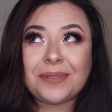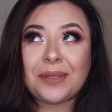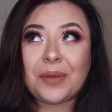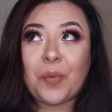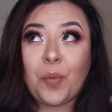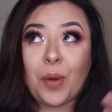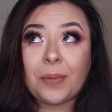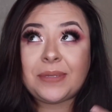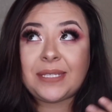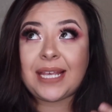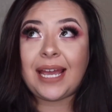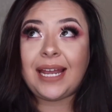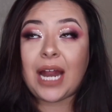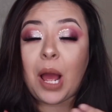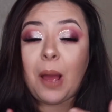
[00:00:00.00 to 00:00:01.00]

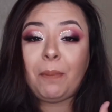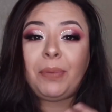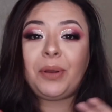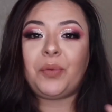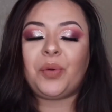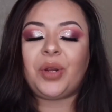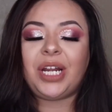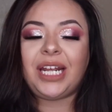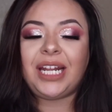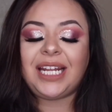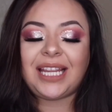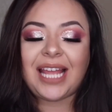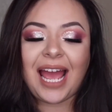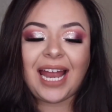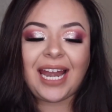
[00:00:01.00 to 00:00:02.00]
website up and running
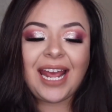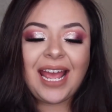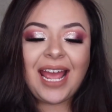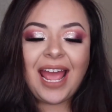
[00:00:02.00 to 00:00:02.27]
that,